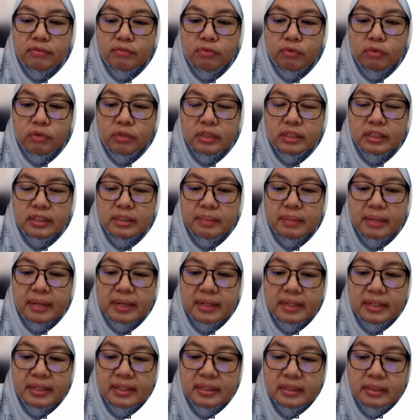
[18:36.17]
for
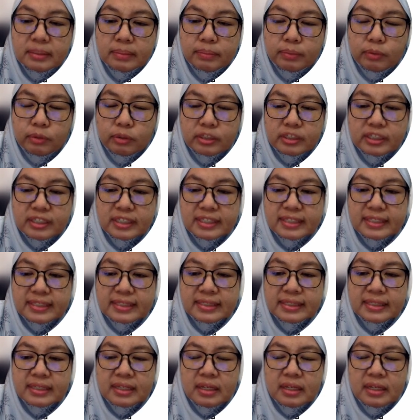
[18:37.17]
determining the procedures